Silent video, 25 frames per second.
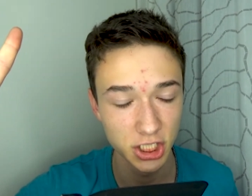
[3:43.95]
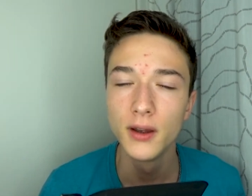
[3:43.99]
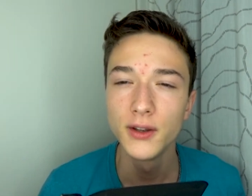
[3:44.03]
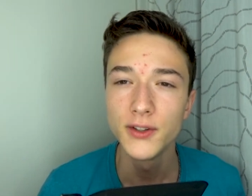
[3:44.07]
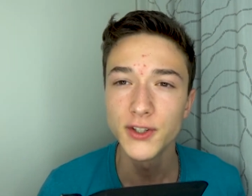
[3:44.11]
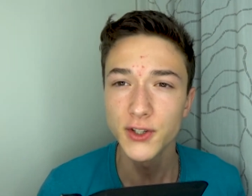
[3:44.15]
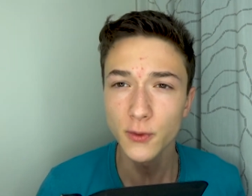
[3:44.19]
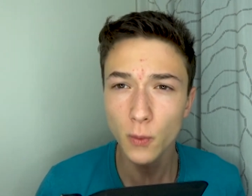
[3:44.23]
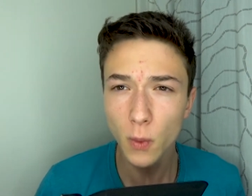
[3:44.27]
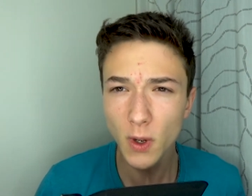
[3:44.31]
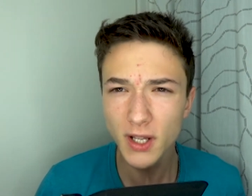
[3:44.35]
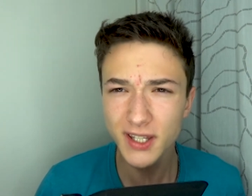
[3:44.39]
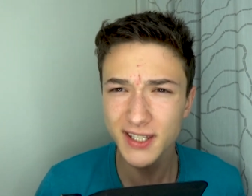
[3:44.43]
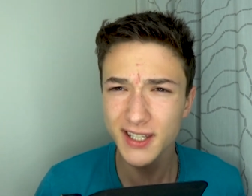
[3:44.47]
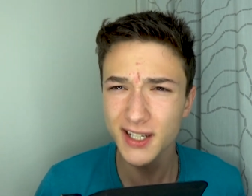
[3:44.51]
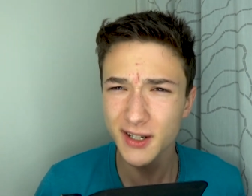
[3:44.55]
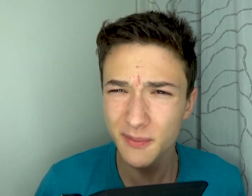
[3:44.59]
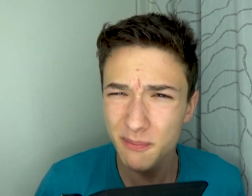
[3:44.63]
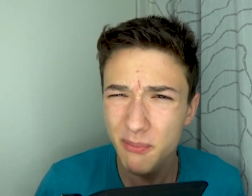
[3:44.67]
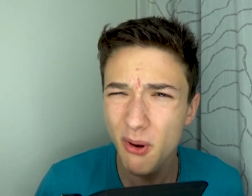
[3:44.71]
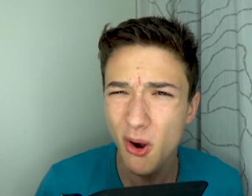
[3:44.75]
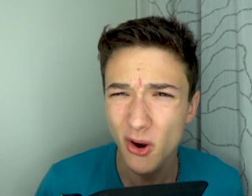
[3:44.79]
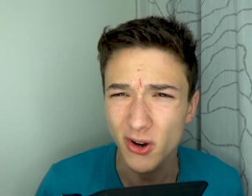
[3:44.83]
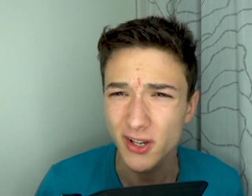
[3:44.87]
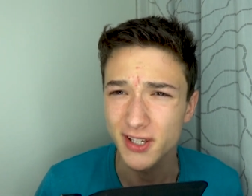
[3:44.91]
So what's in a
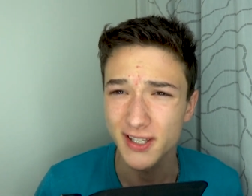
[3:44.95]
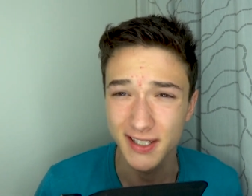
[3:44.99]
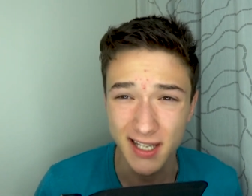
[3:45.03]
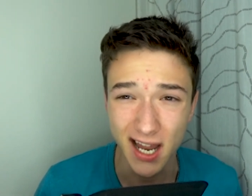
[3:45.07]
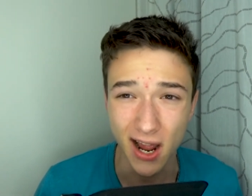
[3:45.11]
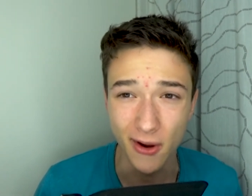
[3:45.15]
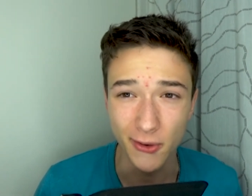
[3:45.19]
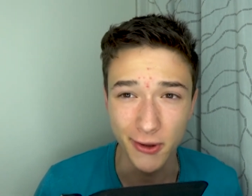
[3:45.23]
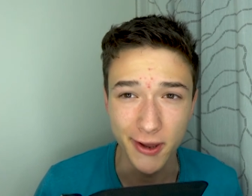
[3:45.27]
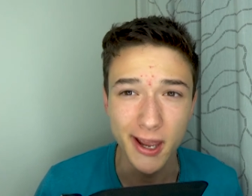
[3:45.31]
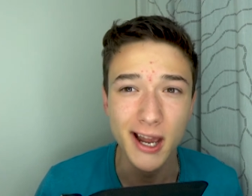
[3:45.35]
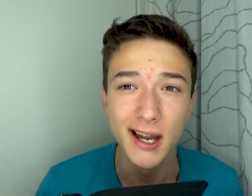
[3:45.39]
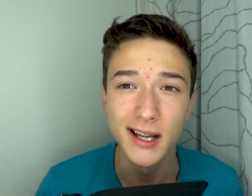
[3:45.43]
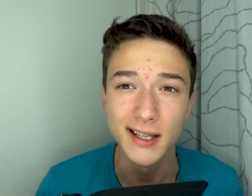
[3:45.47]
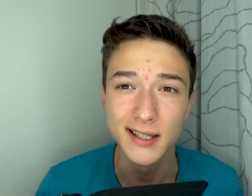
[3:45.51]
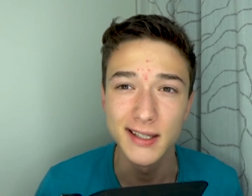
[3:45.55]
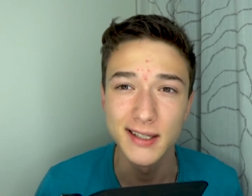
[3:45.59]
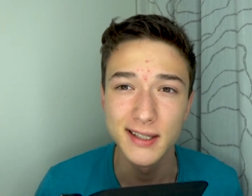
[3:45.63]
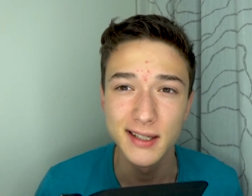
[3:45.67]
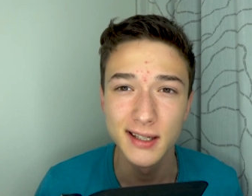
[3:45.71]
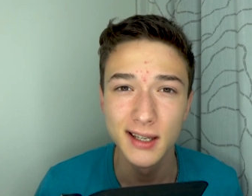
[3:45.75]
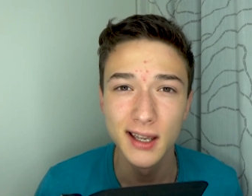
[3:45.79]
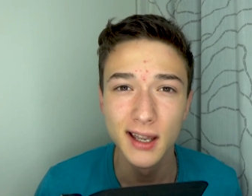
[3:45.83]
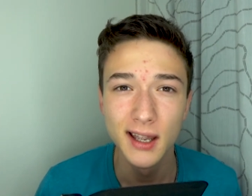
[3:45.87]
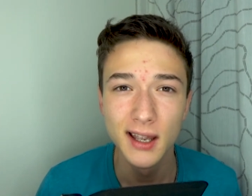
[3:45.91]
box now, you
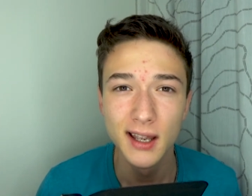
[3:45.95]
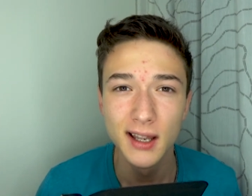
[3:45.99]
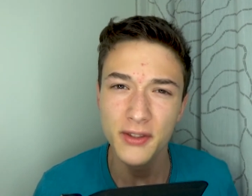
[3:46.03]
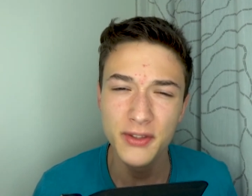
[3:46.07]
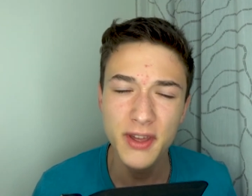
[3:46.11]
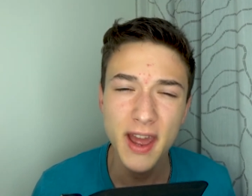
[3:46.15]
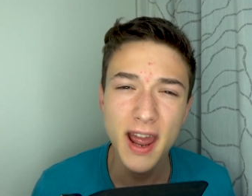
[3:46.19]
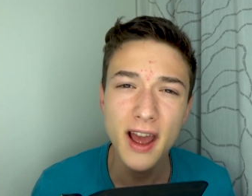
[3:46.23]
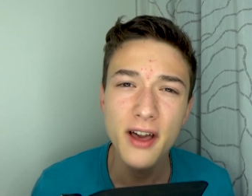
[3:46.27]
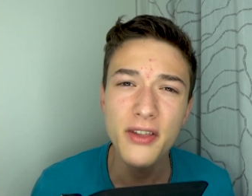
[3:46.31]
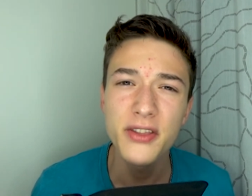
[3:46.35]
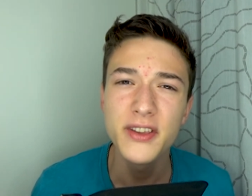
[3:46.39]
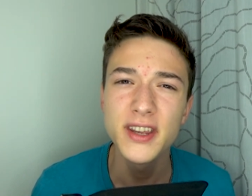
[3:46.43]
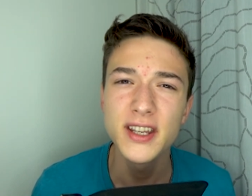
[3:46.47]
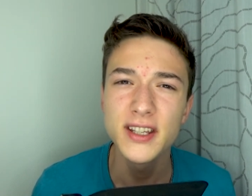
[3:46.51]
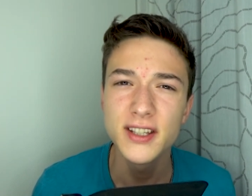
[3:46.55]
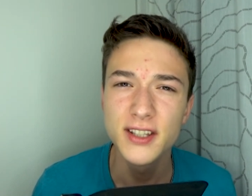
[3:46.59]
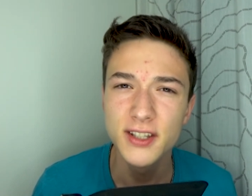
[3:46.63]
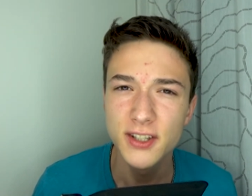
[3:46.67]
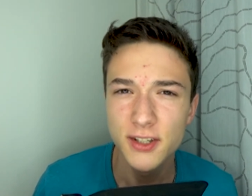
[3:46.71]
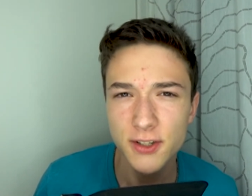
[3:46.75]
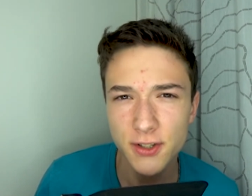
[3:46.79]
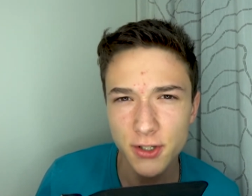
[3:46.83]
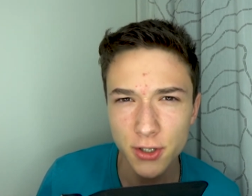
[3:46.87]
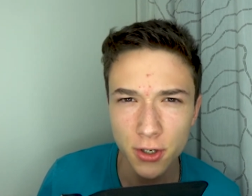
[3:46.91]
ask? There are
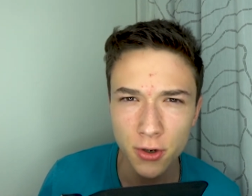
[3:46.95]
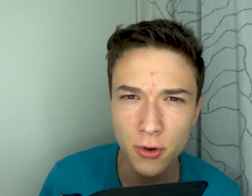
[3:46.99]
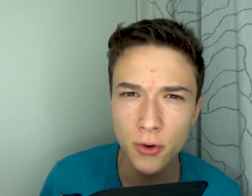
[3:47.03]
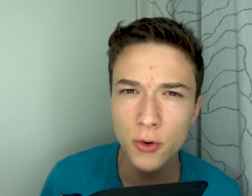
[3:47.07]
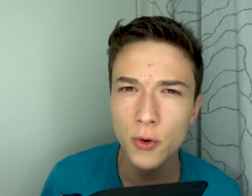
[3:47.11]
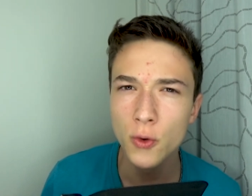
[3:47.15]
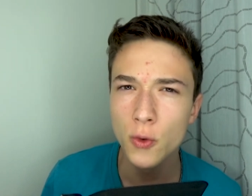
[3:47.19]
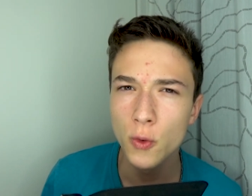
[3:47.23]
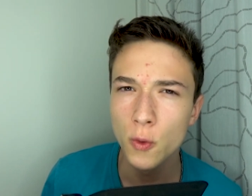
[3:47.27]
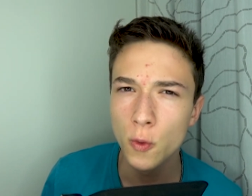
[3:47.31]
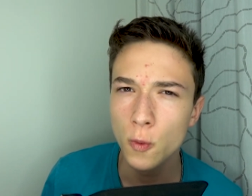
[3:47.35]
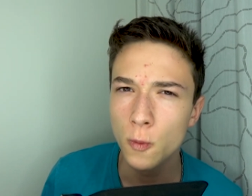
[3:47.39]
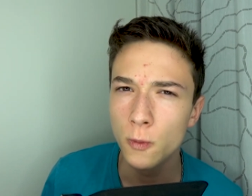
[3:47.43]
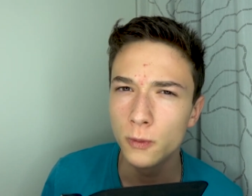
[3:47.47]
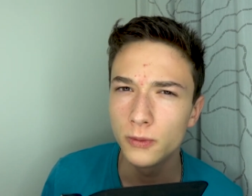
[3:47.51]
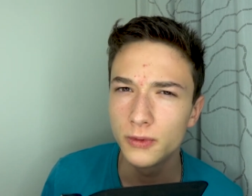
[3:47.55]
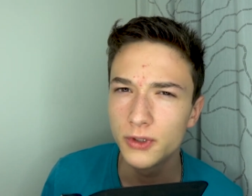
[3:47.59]
these two